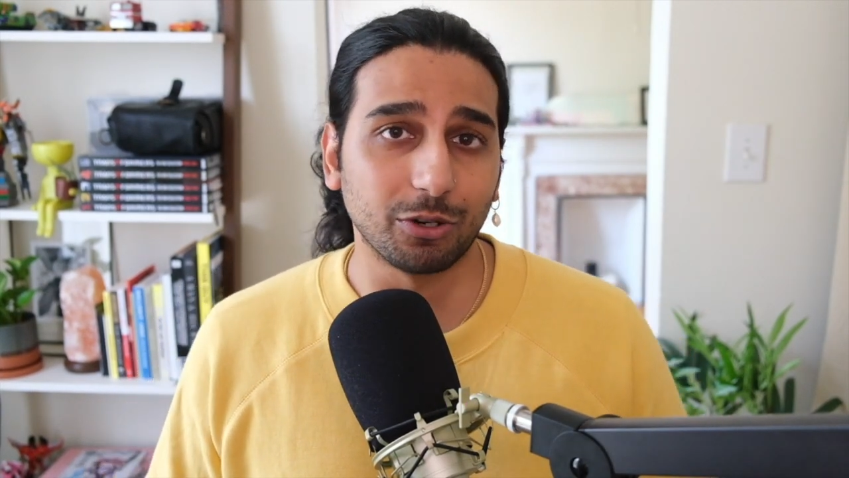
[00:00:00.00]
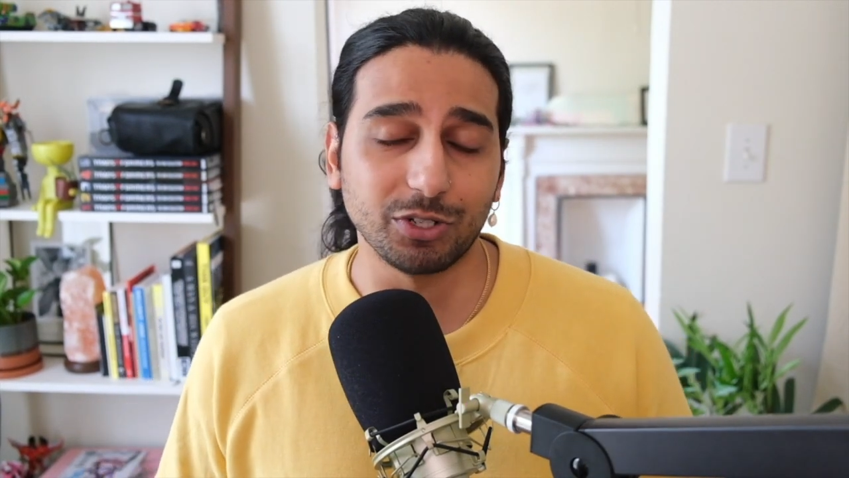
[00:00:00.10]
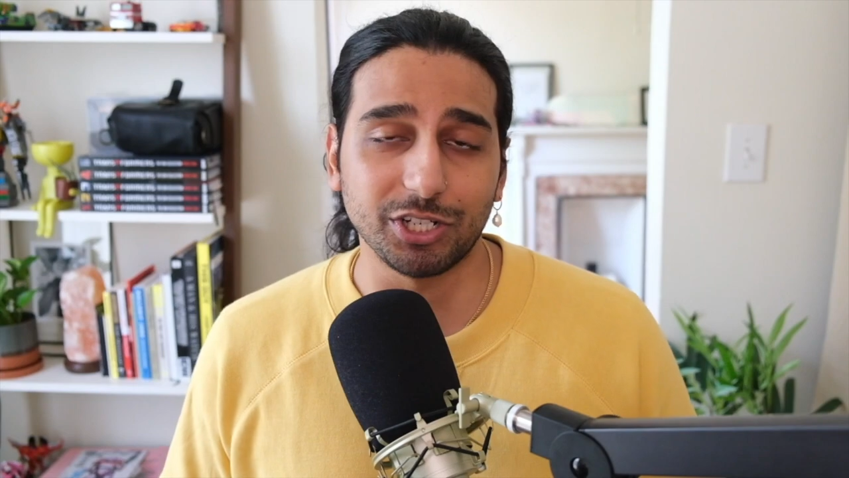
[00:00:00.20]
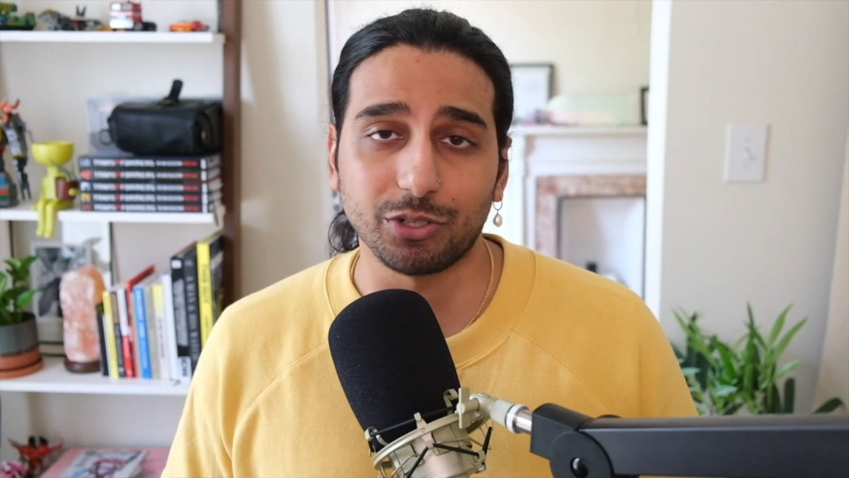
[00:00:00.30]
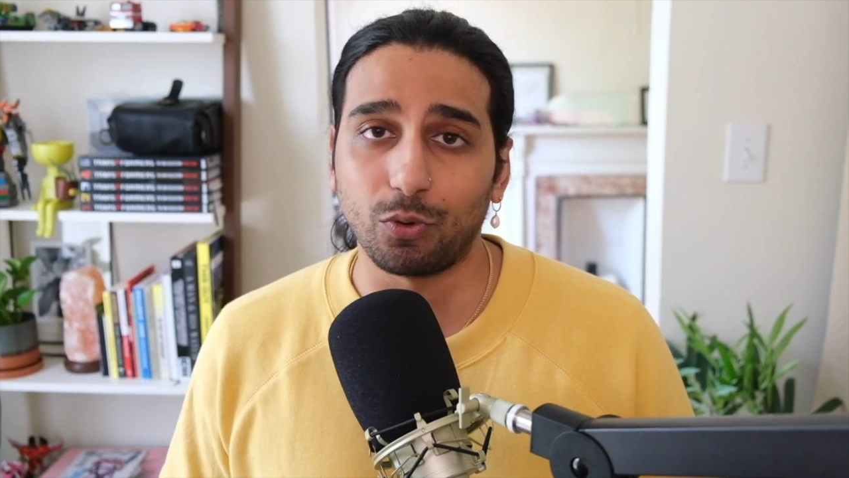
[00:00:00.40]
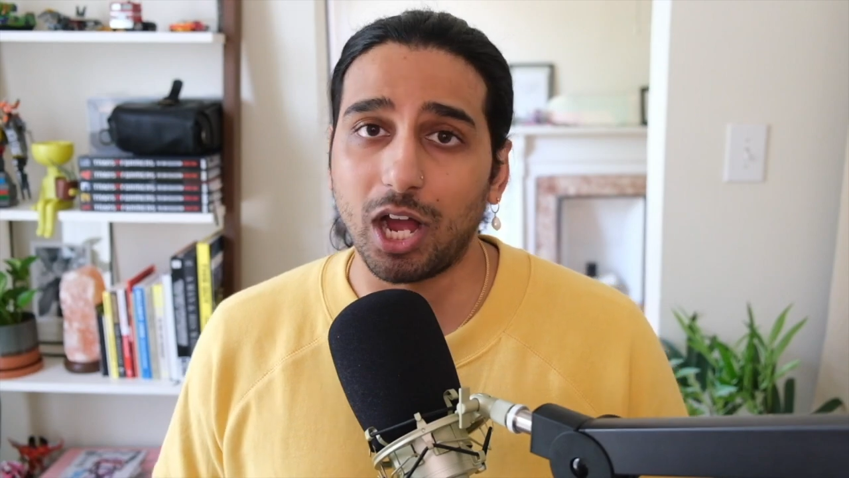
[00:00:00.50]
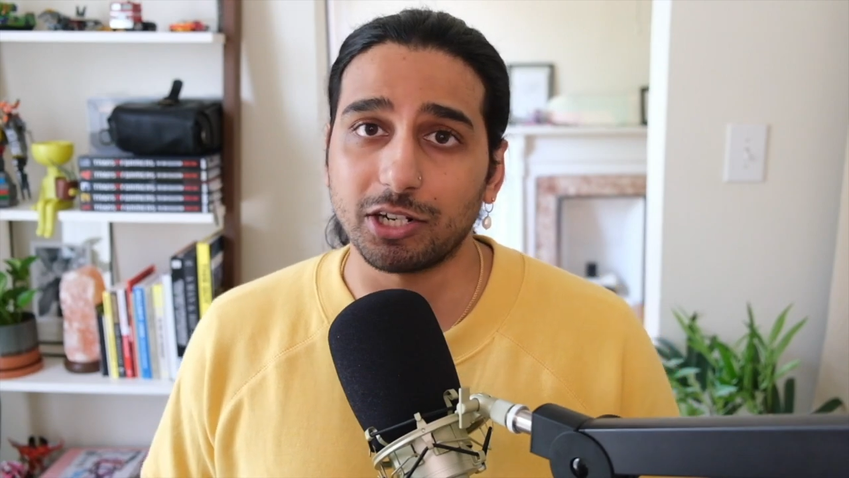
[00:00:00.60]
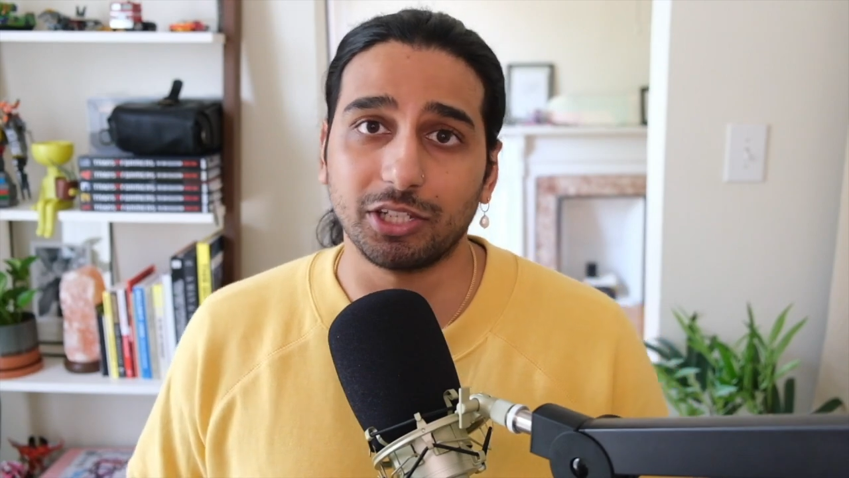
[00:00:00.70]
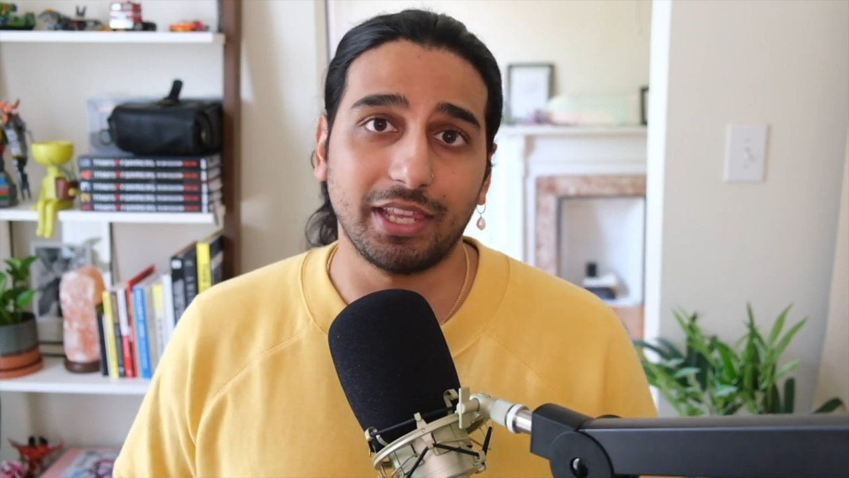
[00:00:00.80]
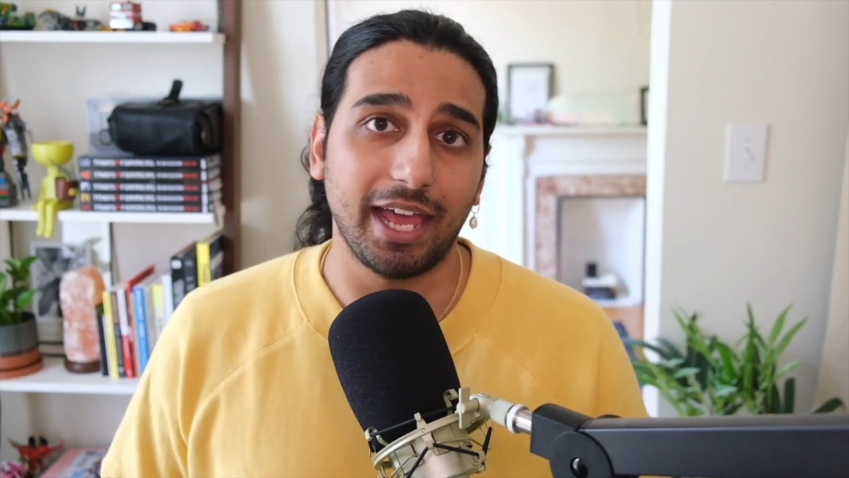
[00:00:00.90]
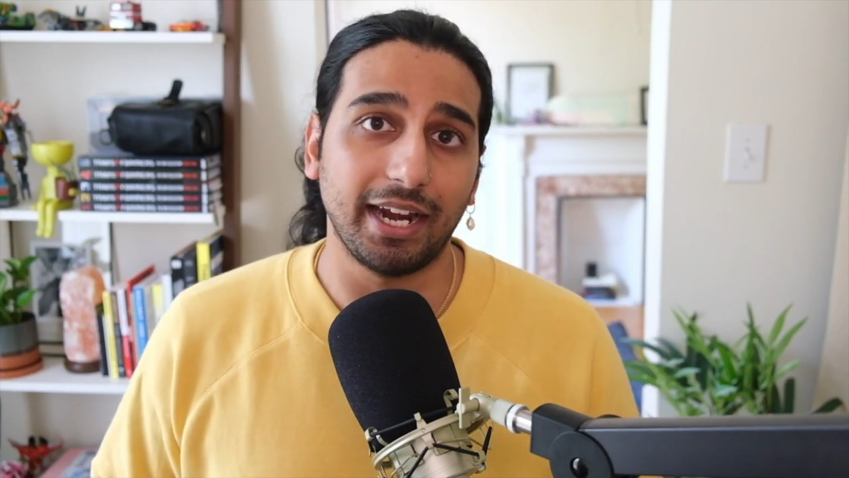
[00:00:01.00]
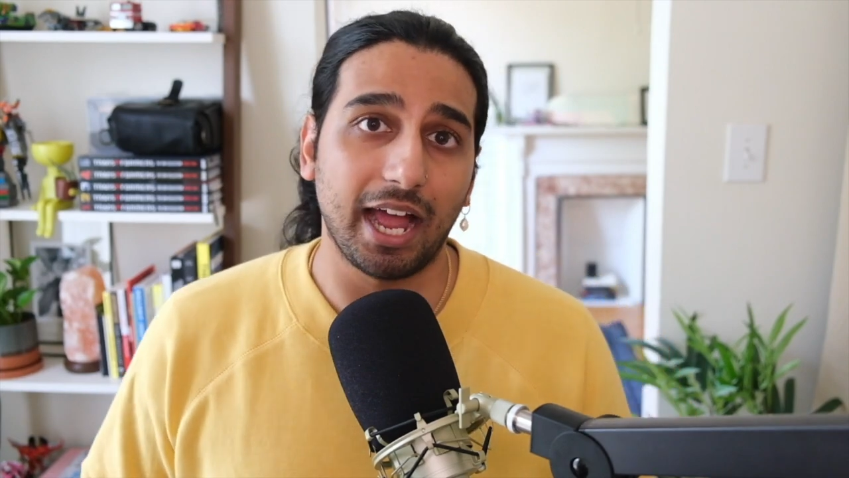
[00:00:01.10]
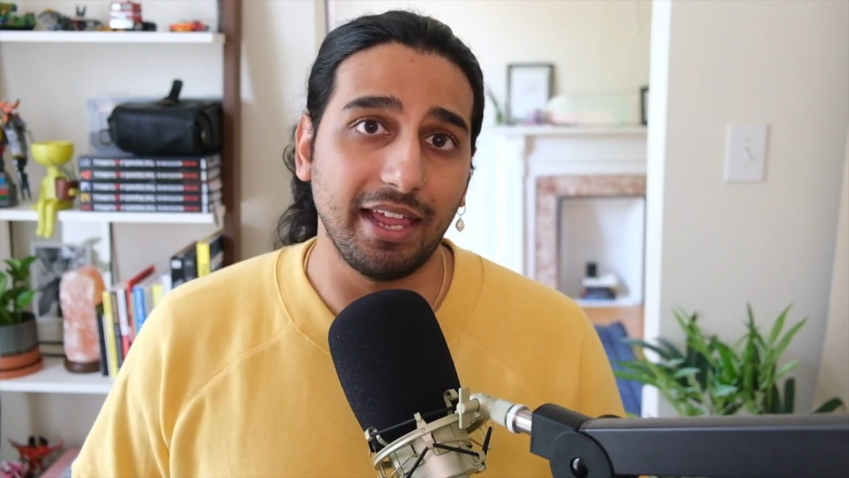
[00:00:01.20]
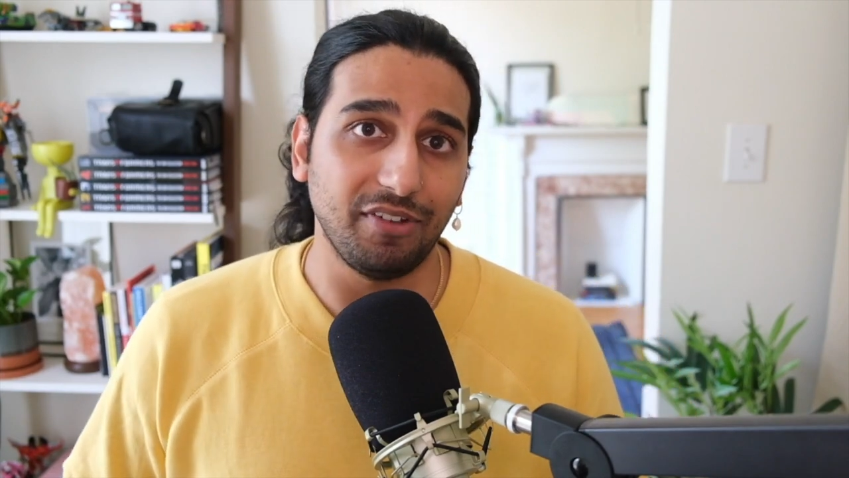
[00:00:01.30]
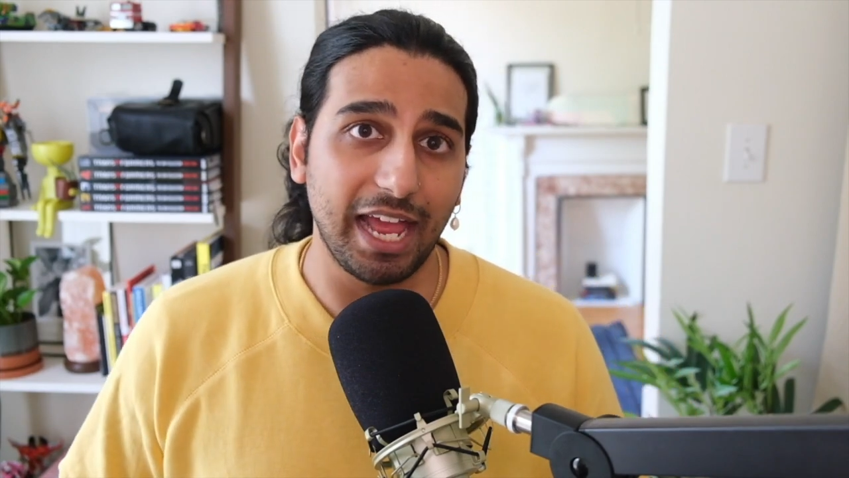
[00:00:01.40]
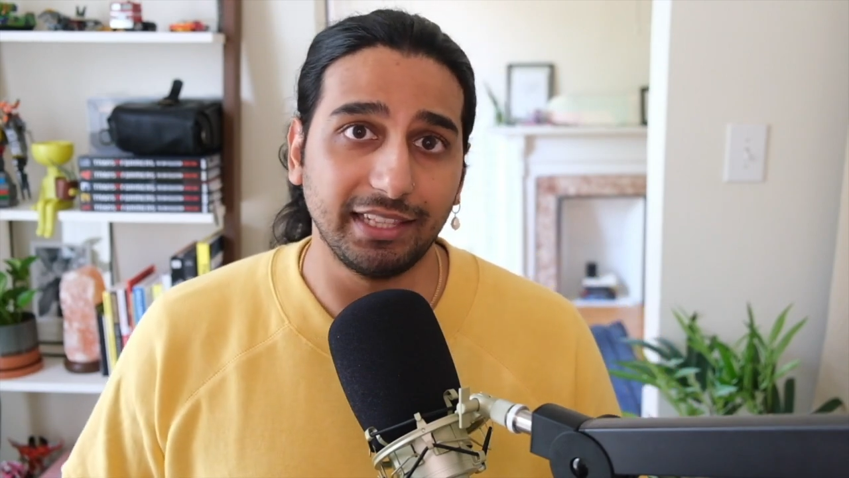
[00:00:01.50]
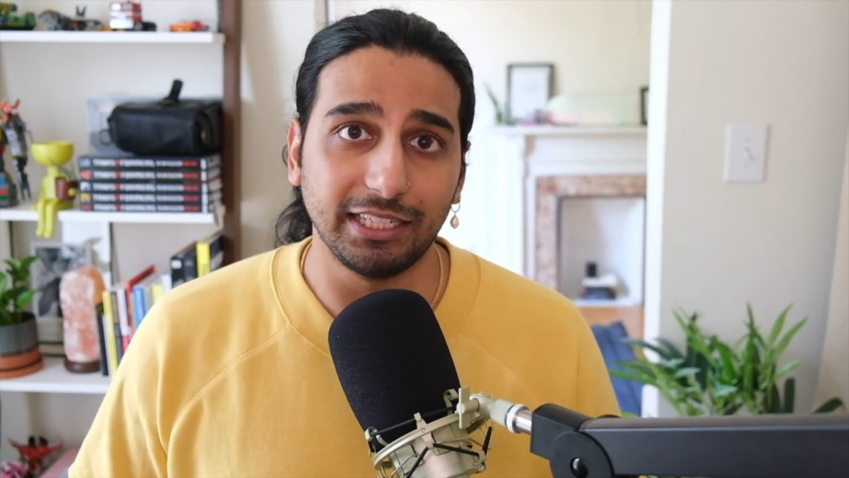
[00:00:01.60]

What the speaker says: which is a watch that I've had